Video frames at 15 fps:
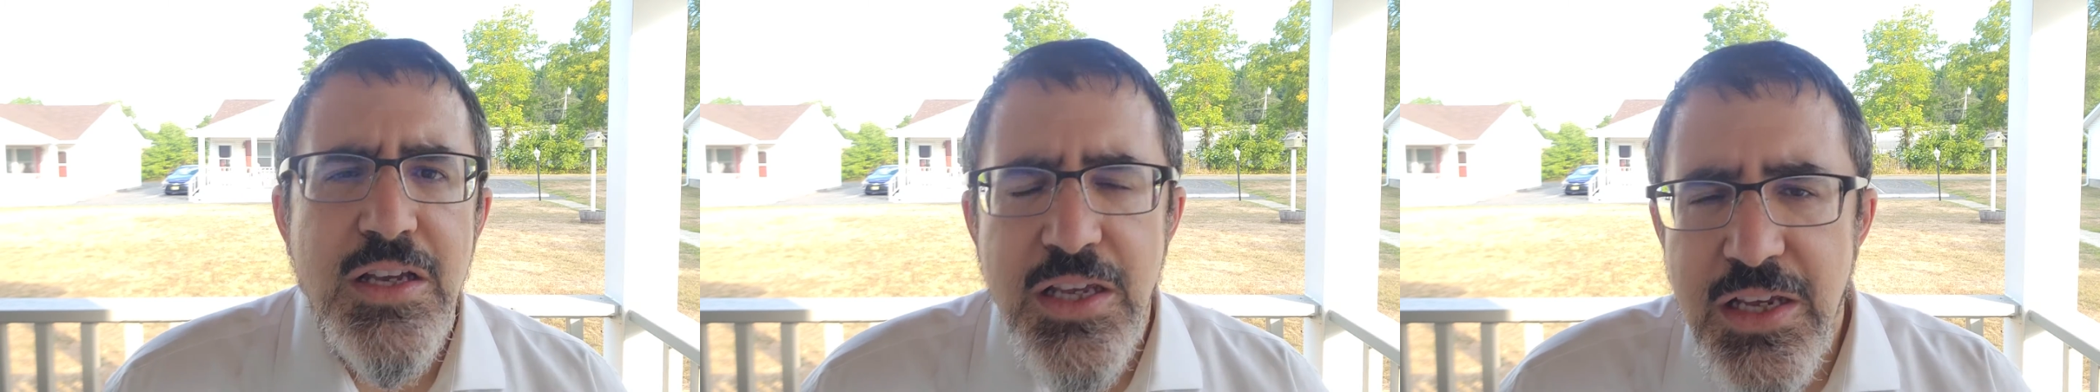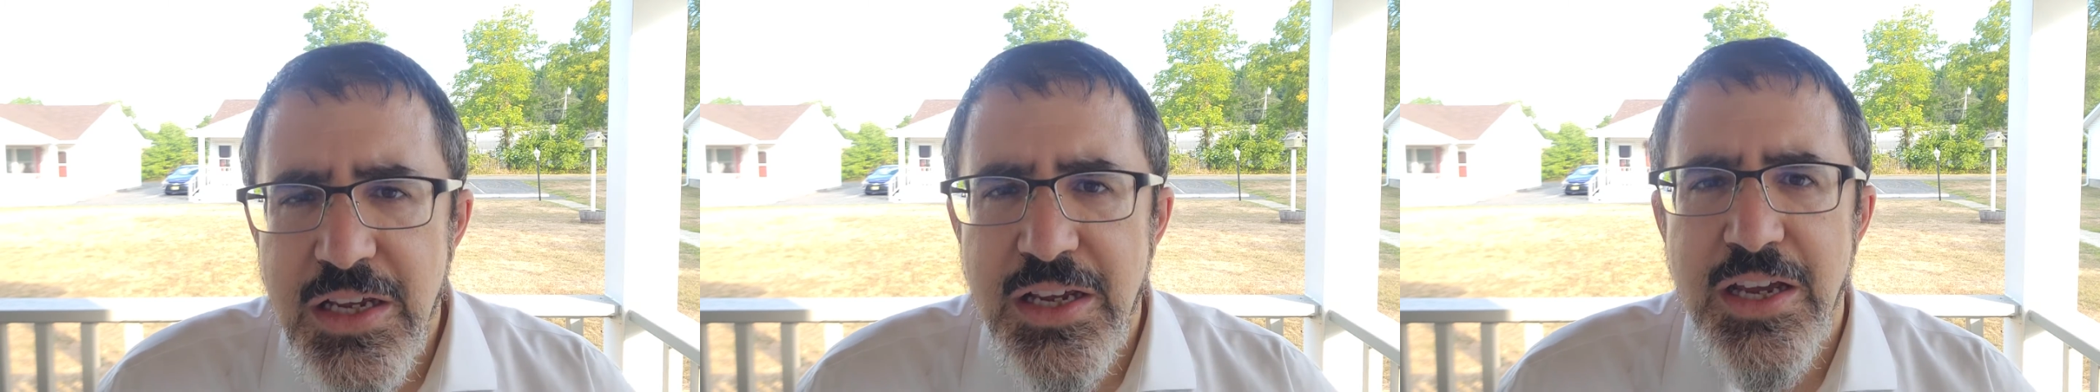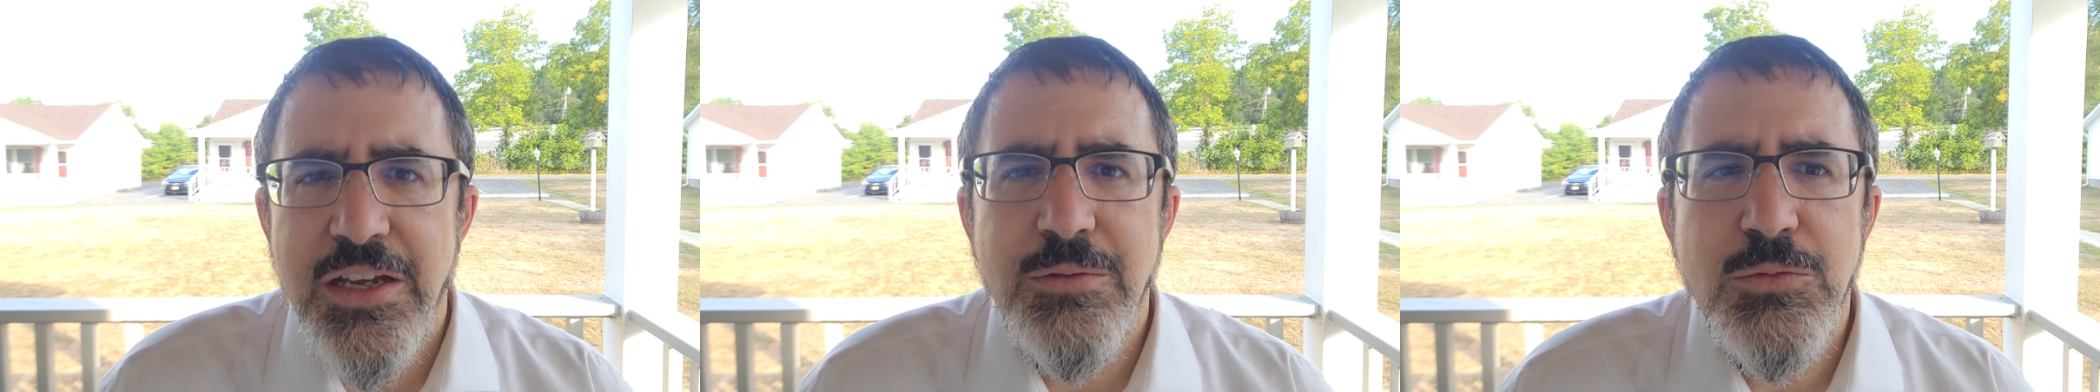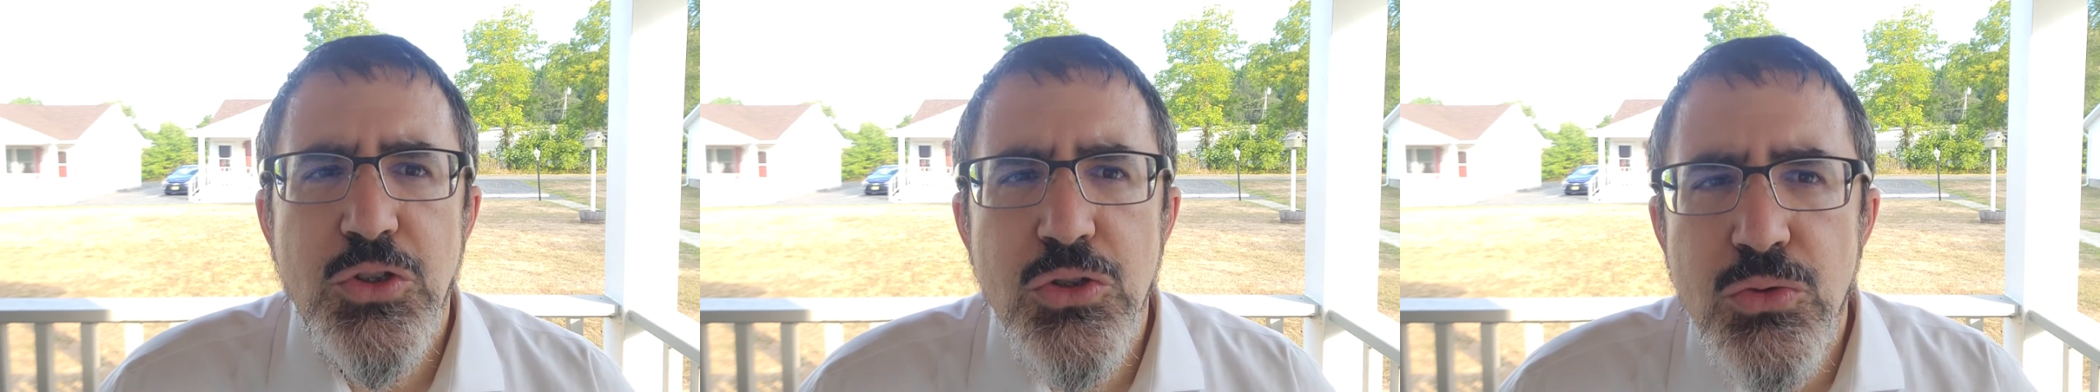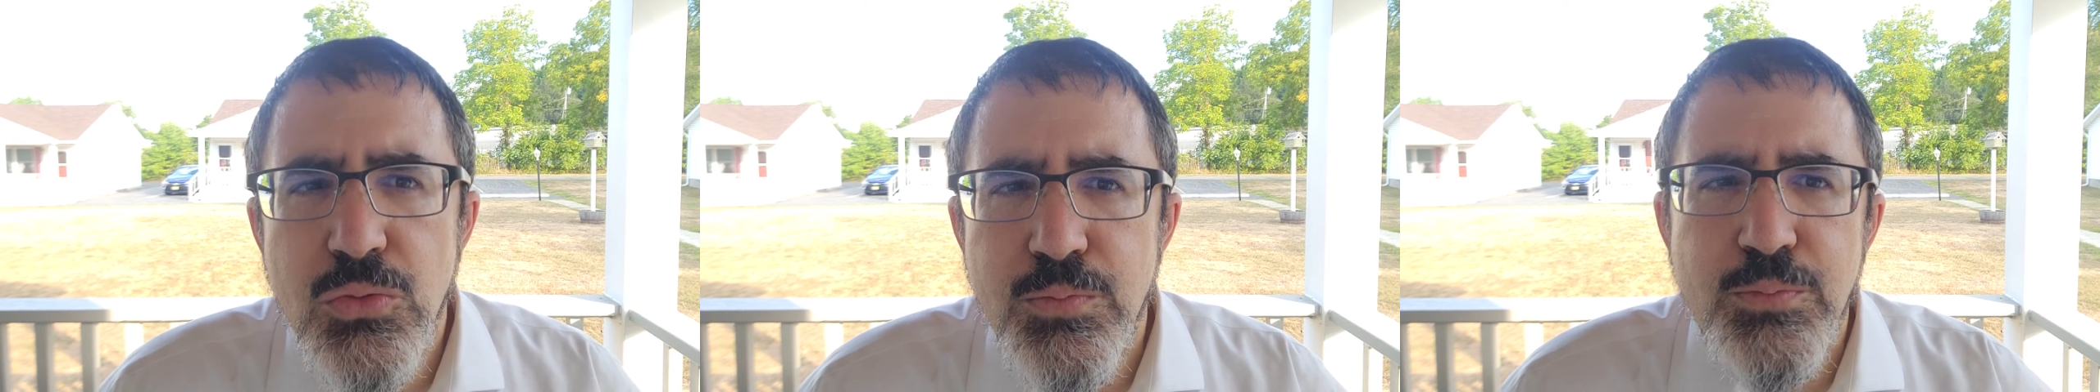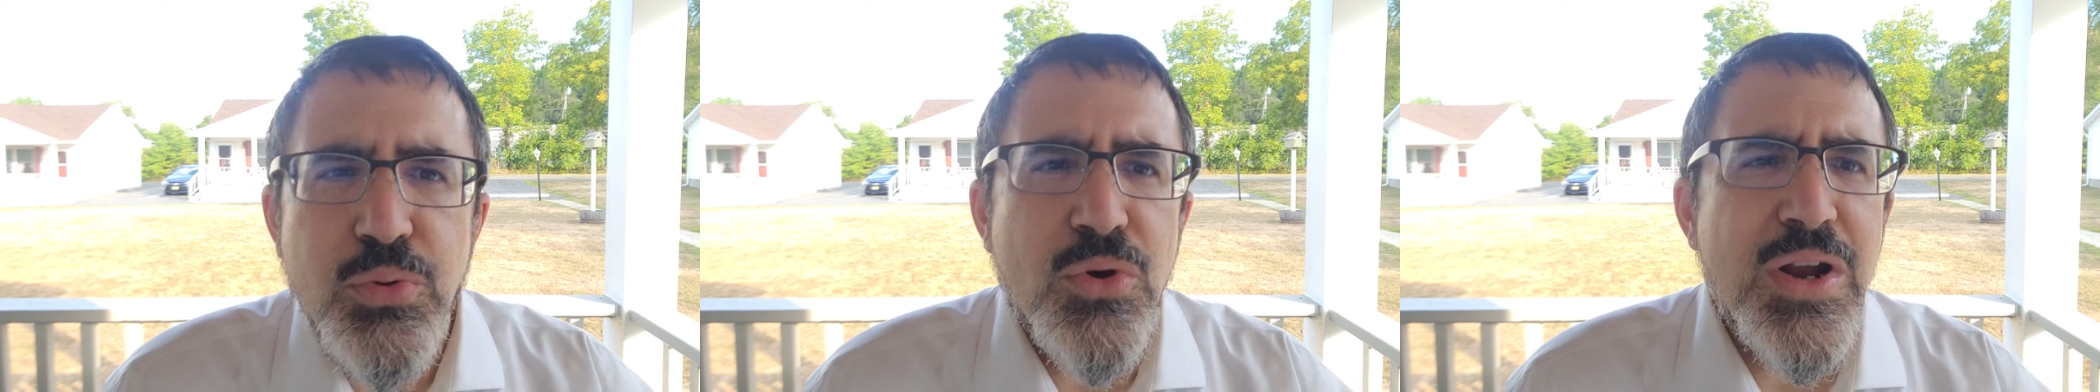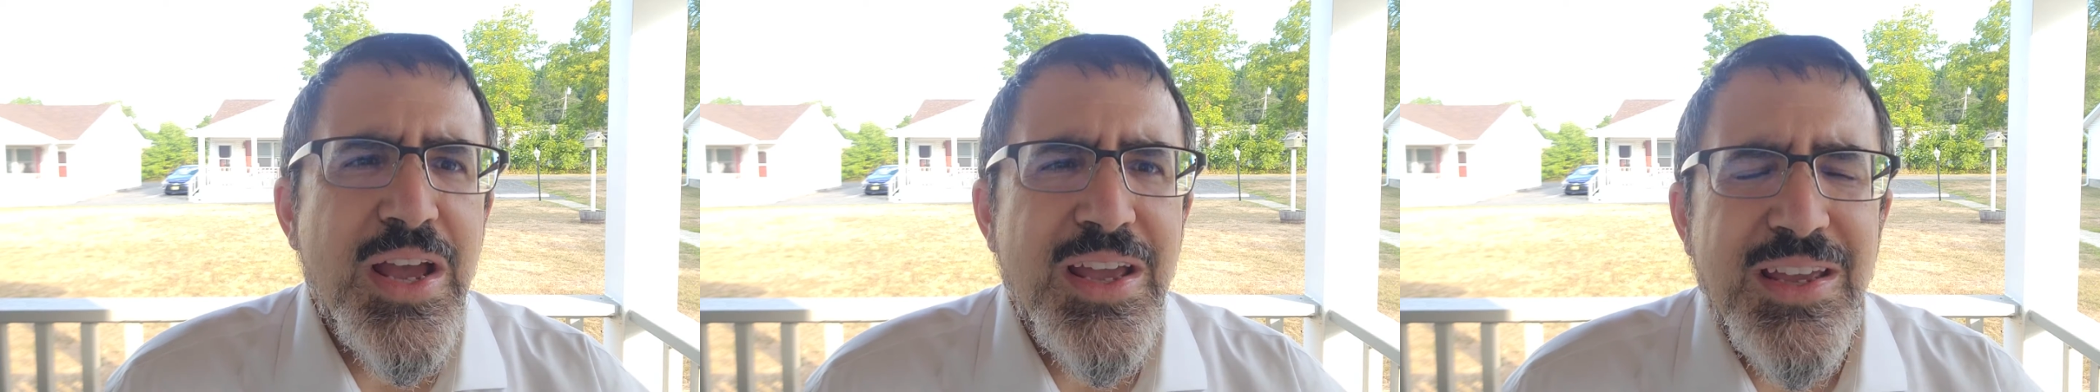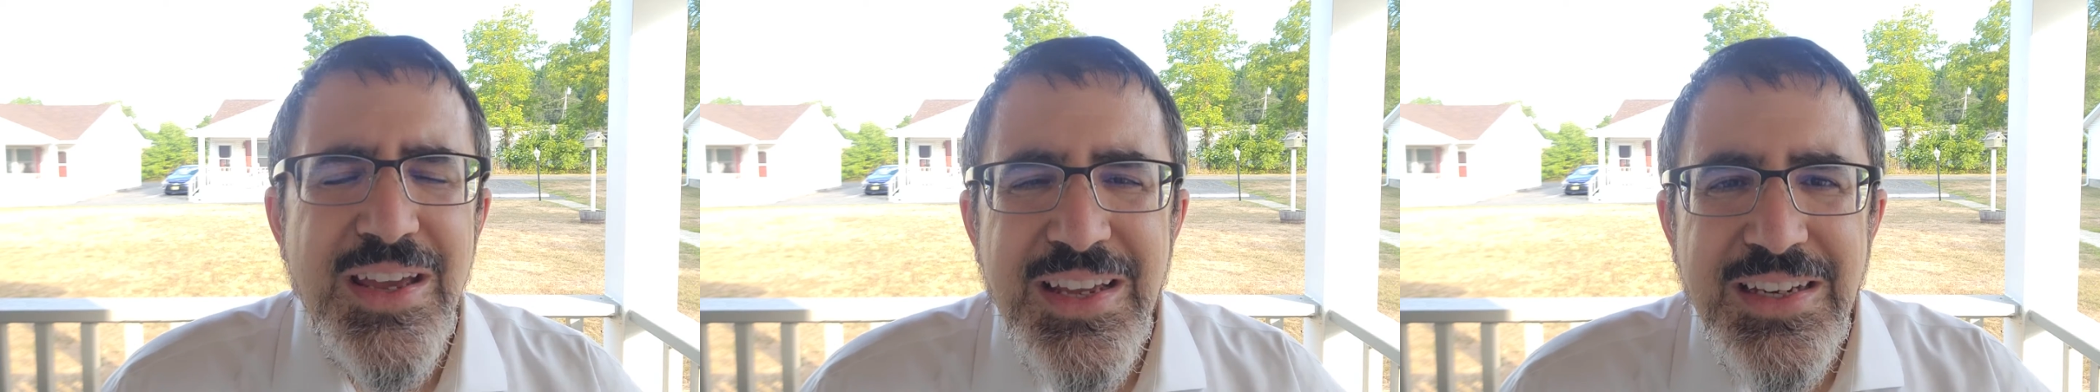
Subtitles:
he came to pray